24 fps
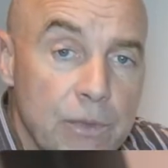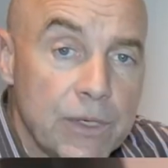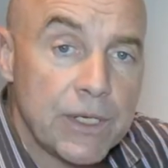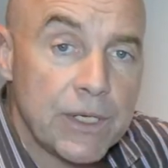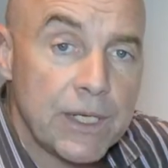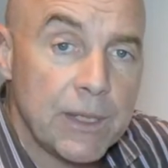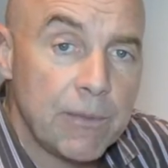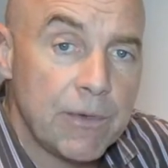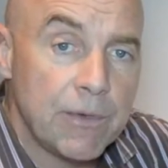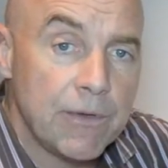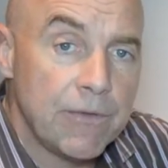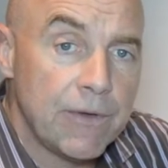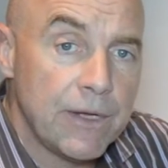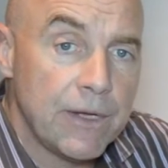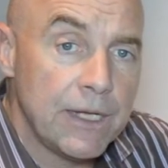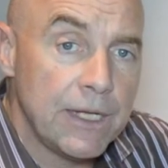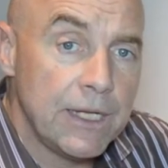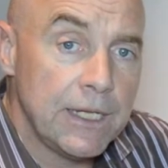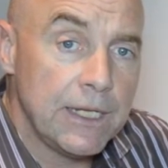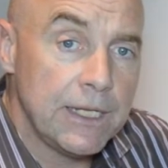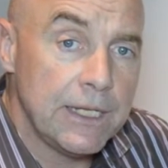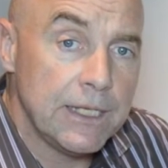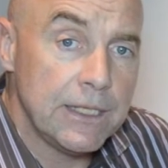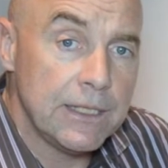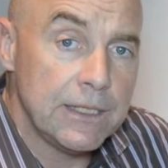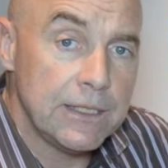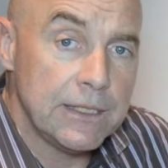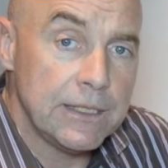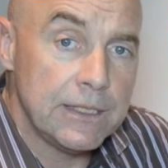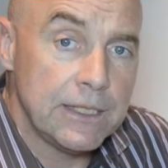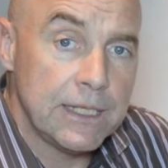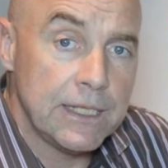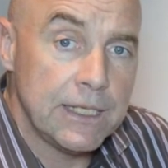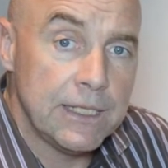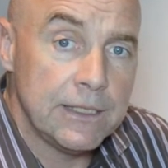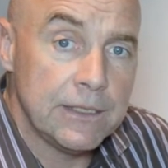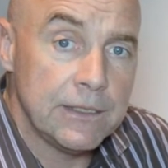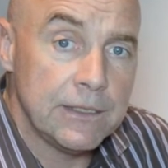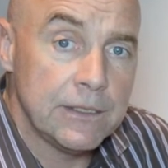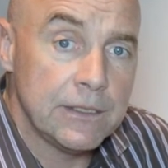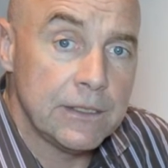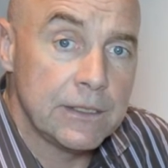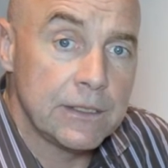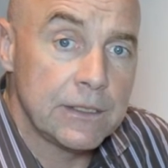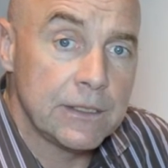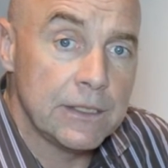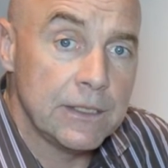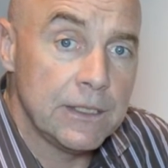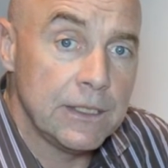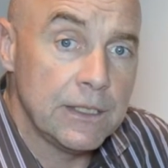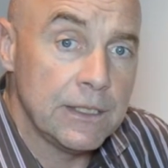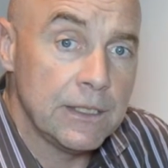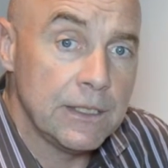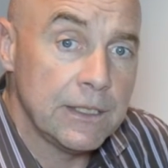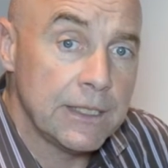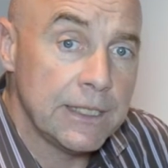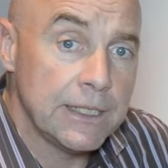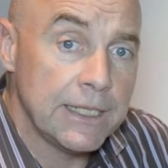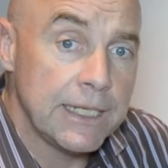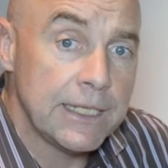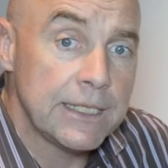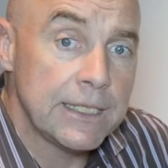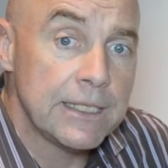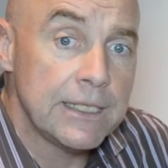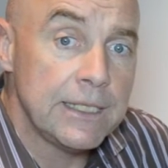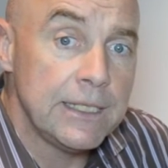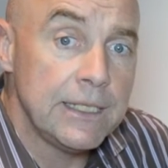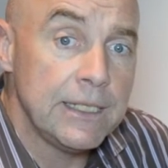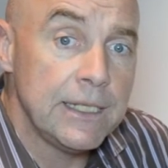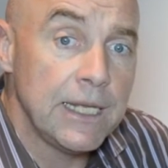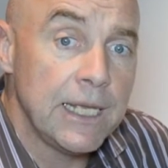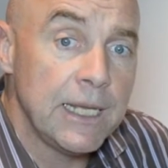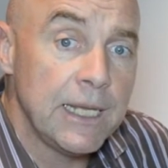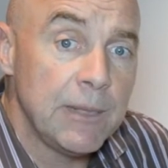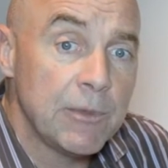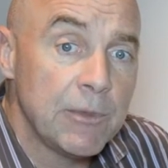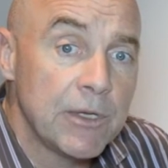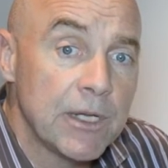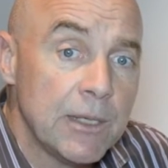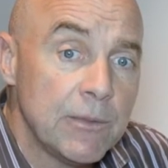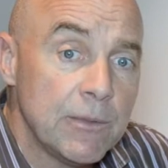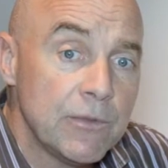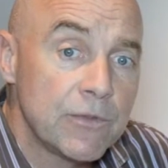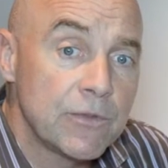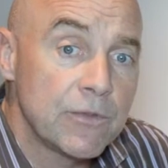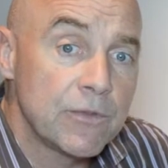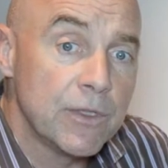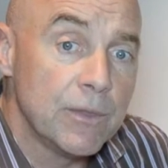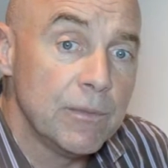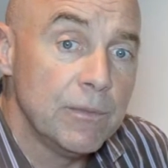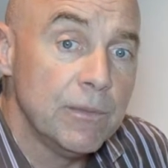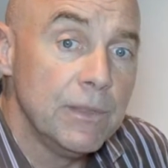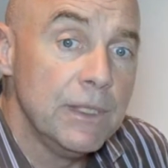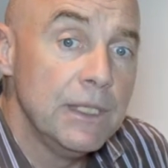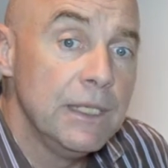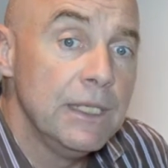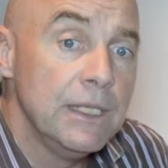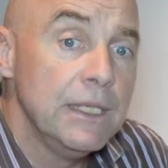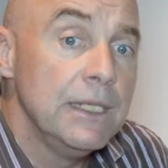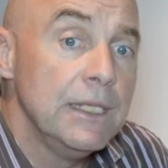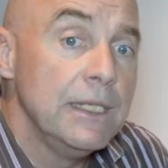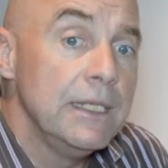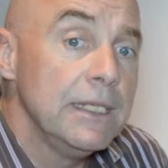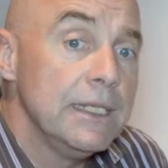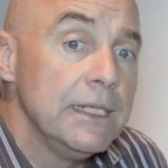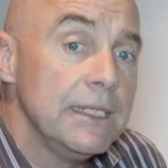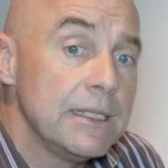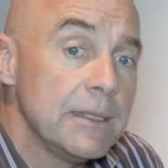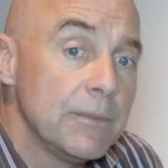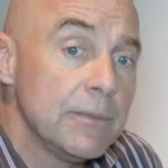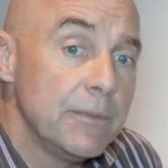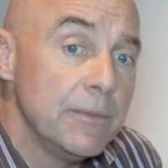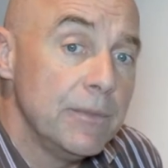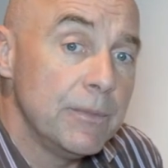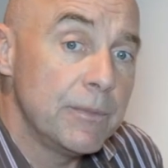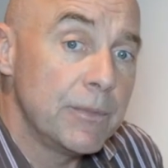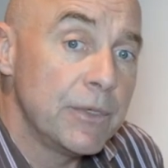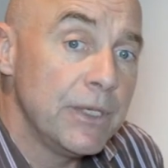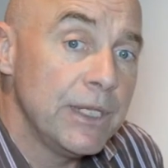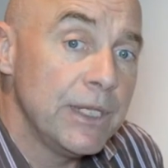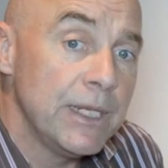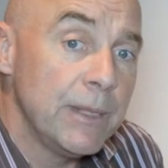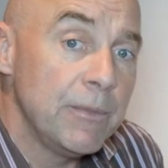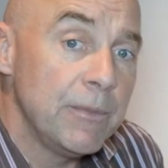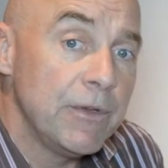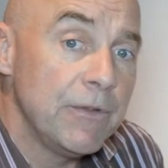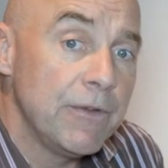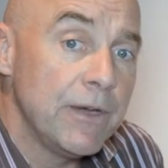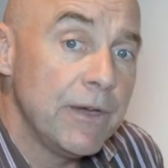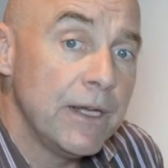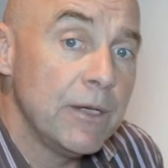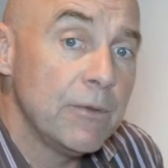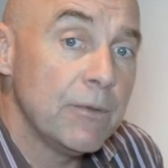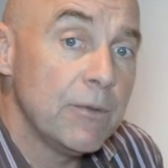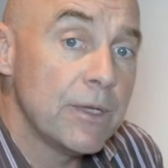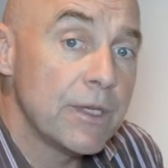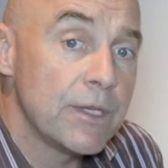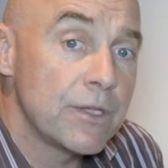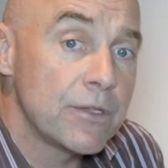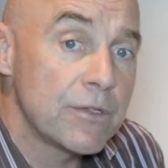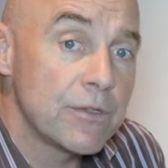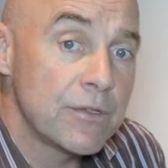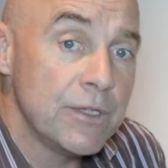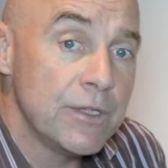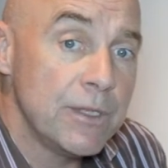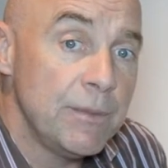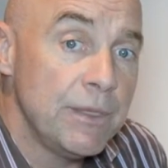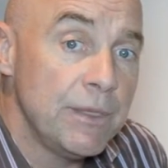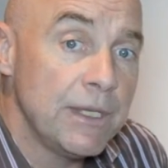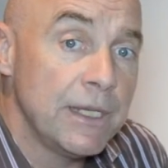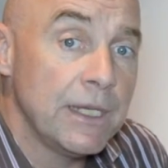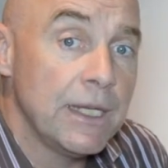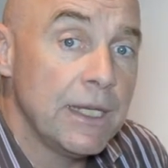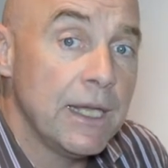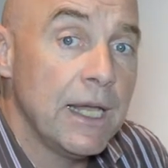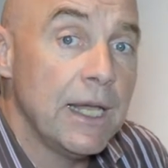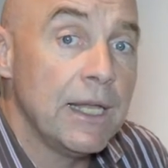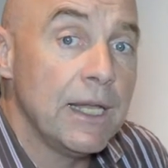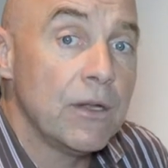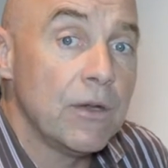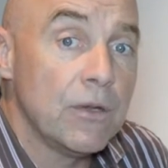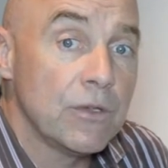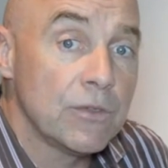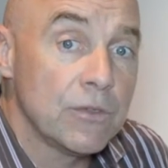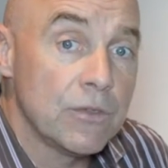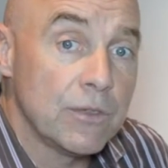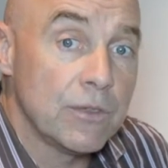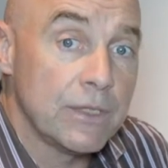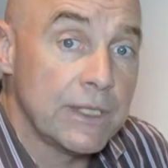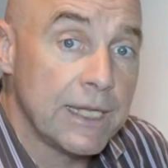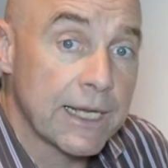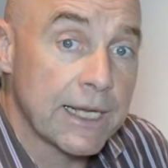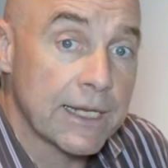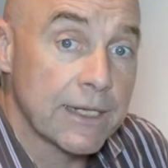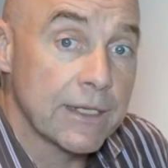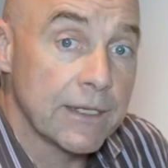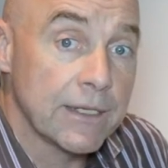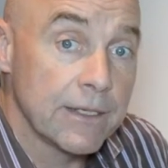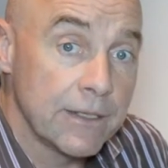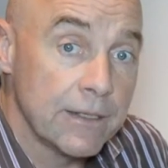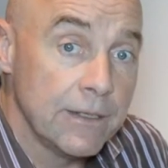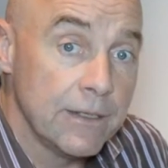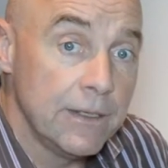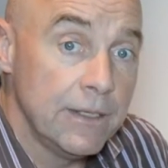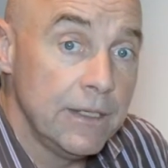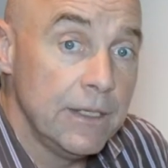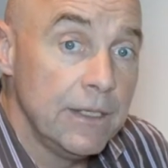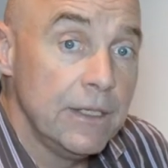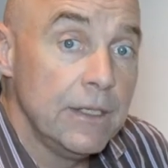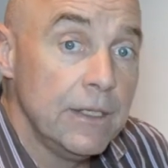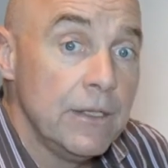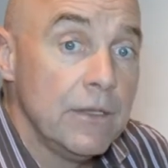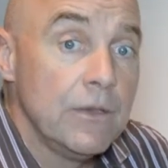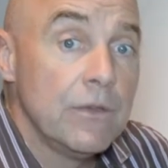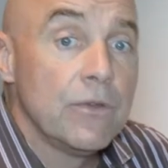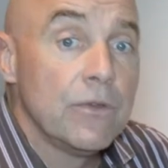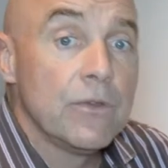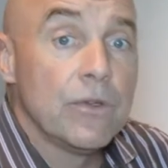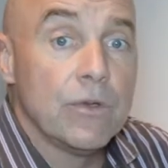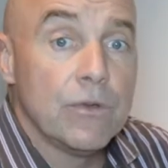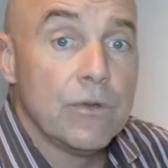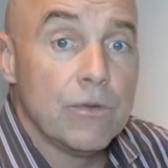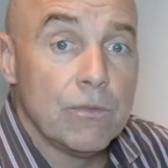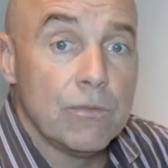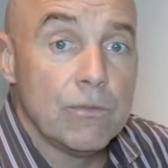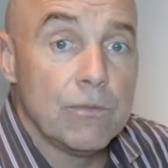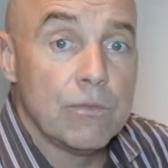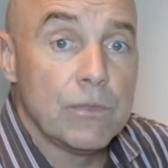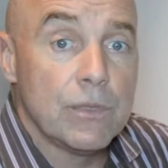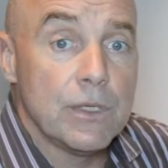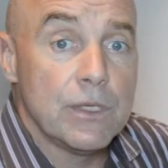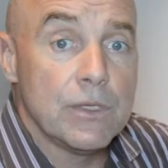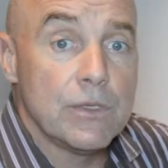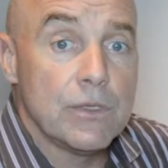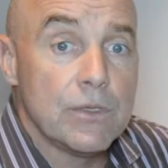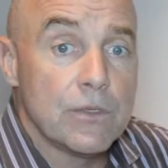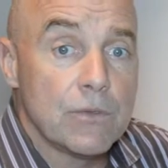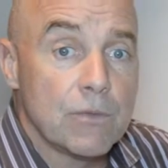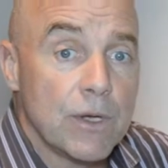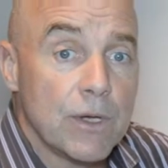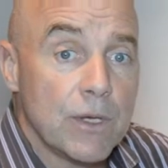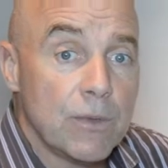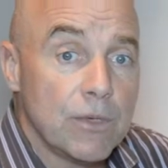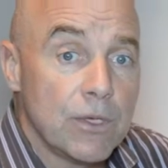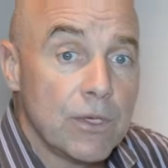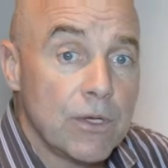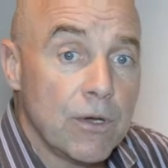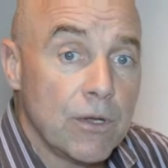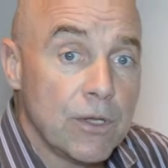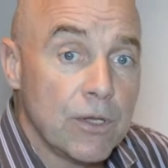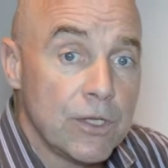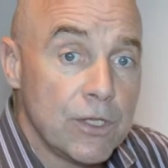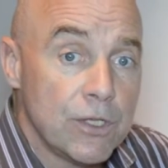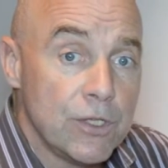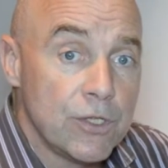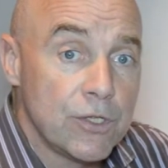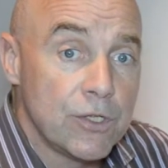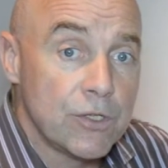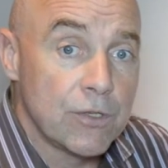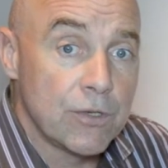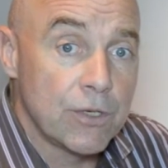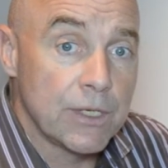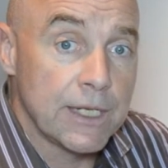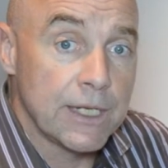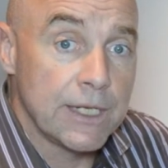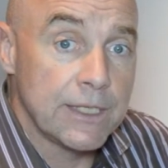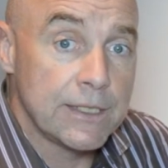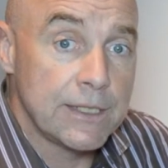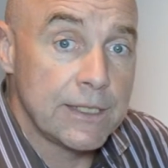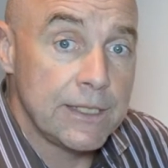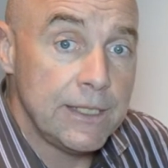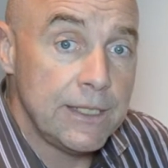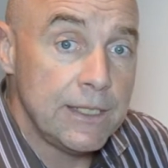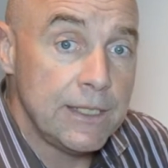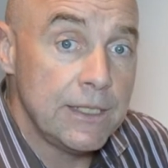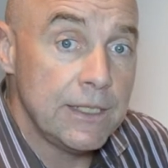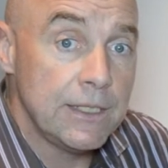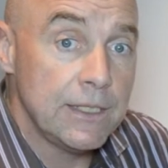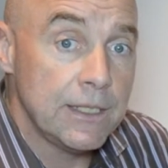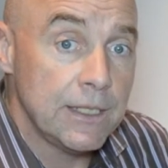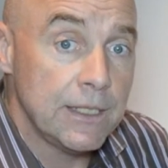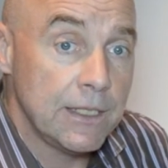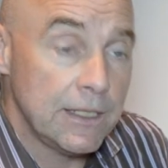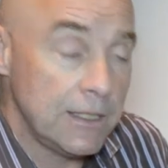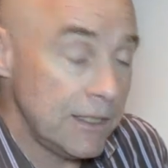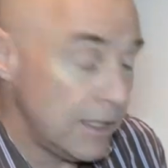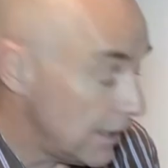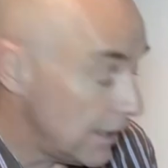preamplifier, and the SD name comes from, it's a preamplifier with streaming and also DAC. So this is why we call it in short SD, and